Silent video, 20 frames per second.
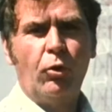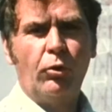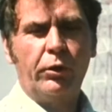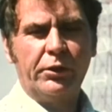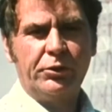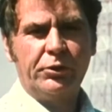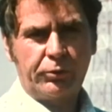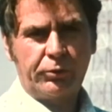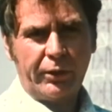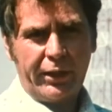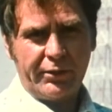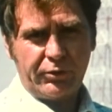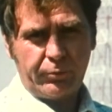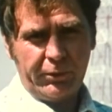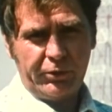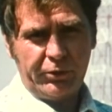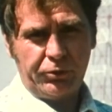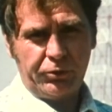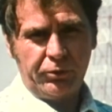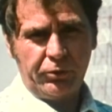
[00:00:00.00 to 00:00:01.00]
we do
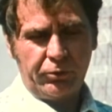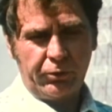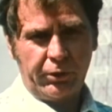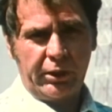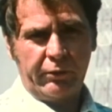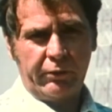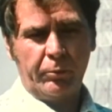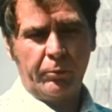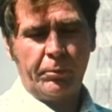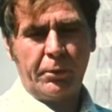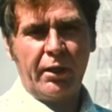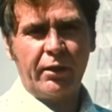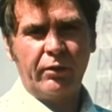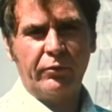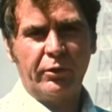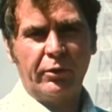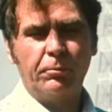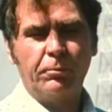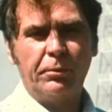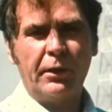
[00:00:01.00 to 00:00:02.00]
show you the
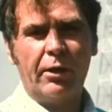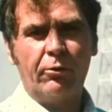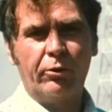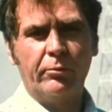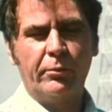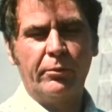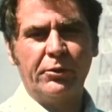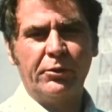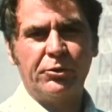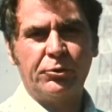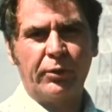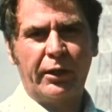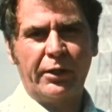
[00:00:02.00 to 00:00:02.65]
1973 version.